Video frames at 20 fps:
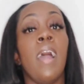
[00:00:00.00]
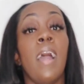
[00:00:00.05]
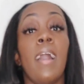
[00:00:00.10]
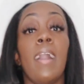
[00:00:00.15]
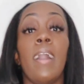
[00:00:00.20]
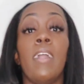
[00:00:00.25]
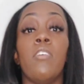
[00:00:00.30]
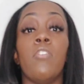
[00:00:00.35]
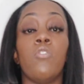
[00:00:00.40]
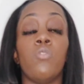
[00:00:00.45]

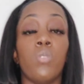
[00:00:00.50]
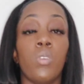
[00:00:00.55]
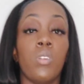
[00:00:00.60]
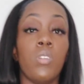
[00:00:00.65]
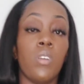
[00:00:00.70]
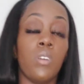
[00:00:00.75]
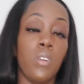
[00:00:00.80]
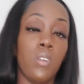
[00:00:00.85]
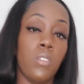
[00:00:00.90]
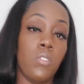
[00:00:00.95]
I got a
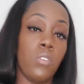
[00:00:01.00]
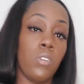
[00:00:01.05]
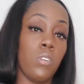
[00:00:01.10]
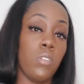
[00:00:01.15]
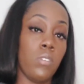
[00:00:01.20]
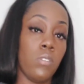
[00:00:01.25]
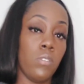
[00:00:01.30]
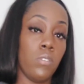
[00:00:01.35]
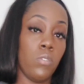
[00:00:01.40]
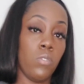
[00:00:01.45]
short
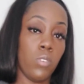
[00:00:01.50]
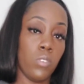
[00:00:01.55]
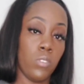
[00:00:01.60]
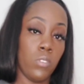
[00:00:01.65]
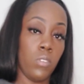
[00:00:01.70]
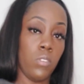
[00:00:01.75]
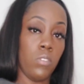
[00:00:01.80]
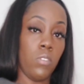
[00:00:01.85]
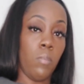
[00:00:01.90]
torso,